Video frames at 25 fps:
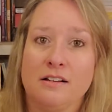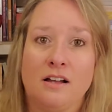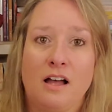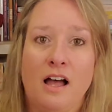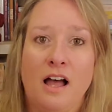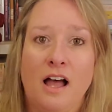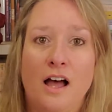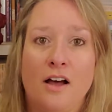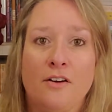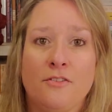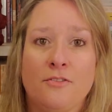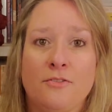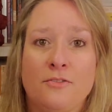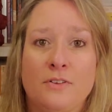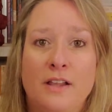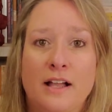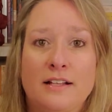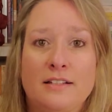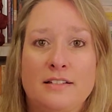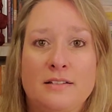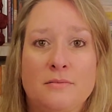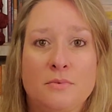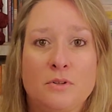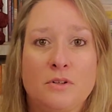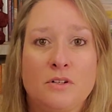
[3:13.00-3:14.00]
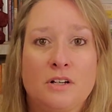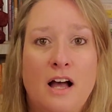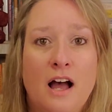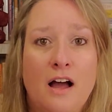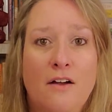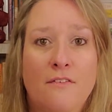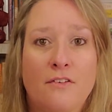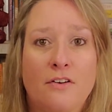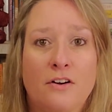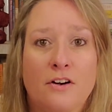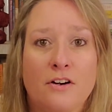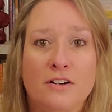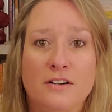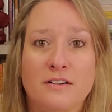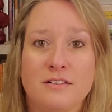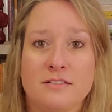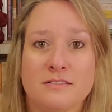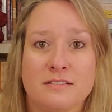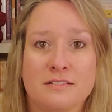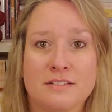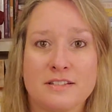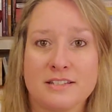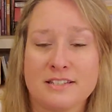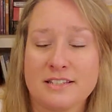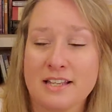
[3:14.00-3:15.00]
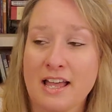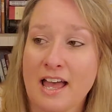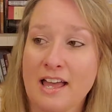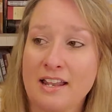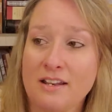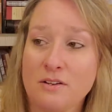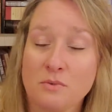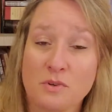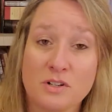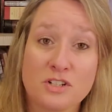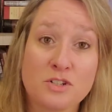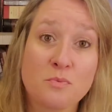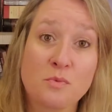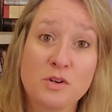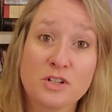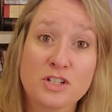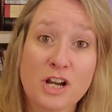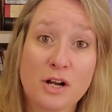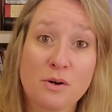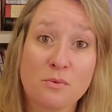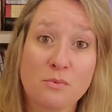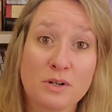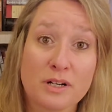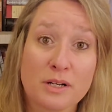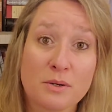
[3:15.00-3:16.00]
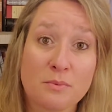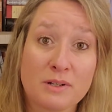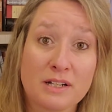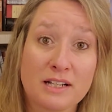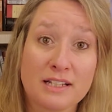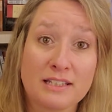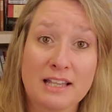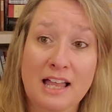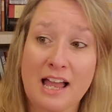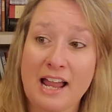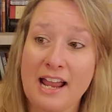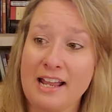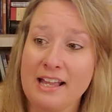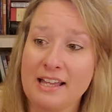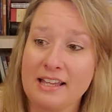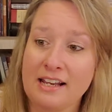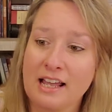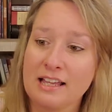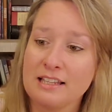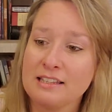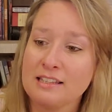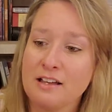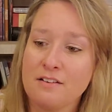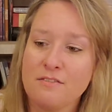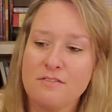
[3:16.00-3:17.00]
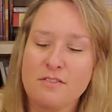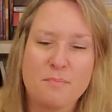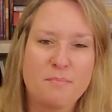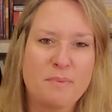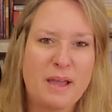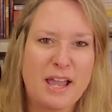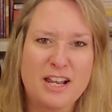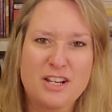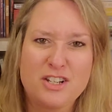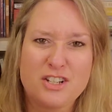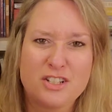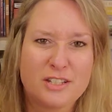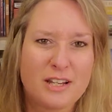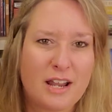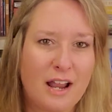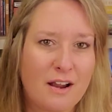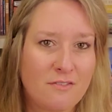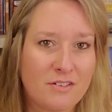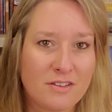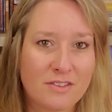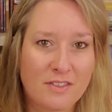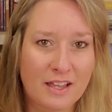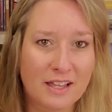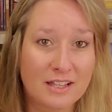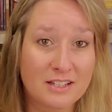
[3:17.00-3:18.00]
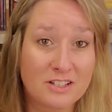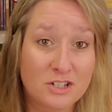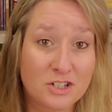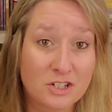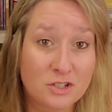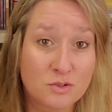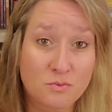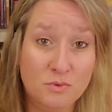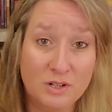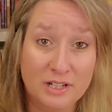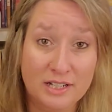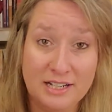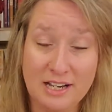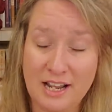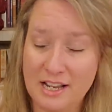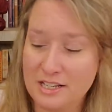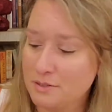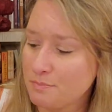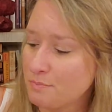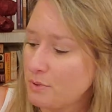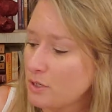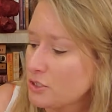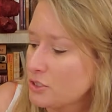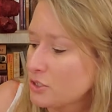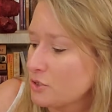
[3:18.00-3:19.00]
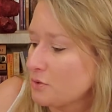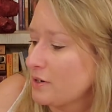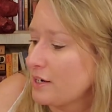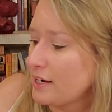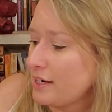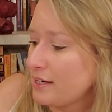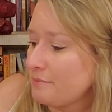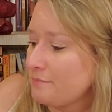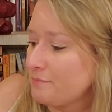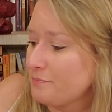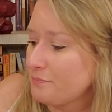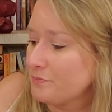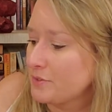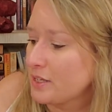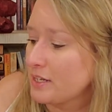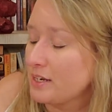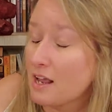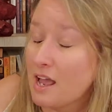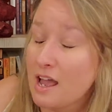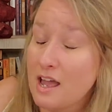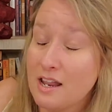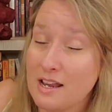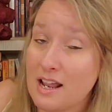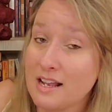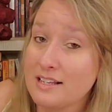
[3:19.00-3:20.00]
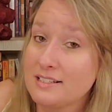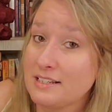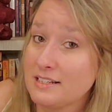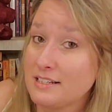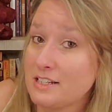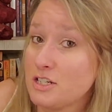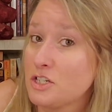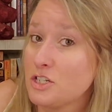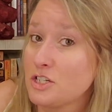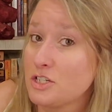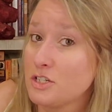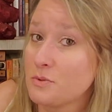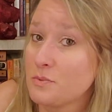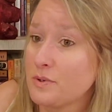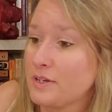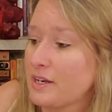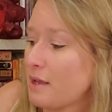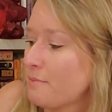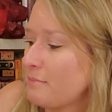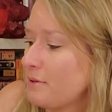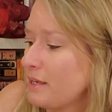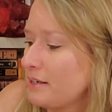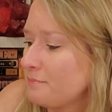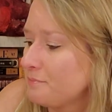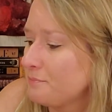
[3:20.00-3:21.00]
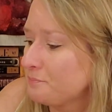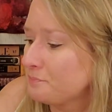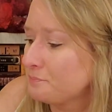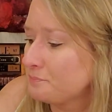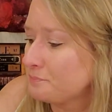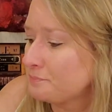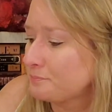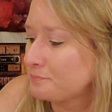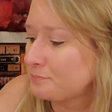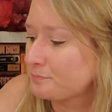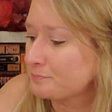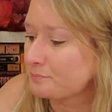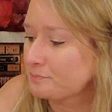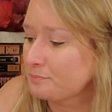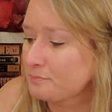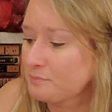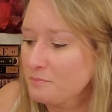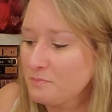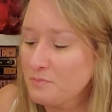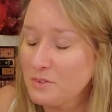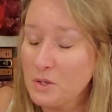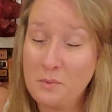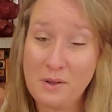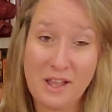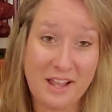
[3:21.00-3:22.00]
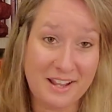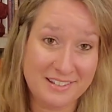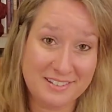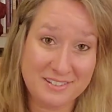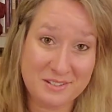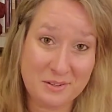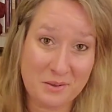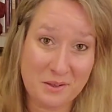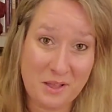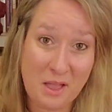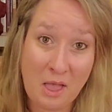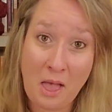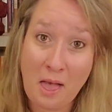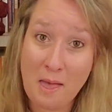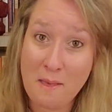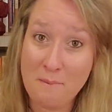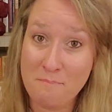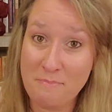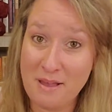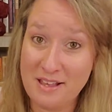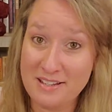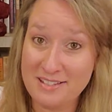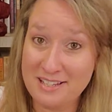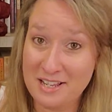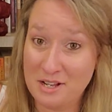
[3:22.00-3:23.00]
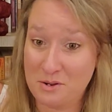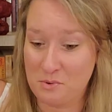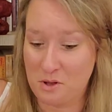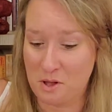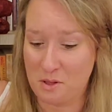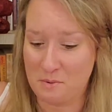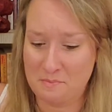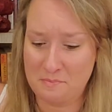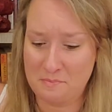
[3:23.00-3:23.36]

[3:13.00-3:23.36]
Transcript: uh, flexible cover set, which, which I really, really like, and I love the pages and everything. It's just really nice book to read, a, a nice edition to read, I mean. Okay, so best sequel.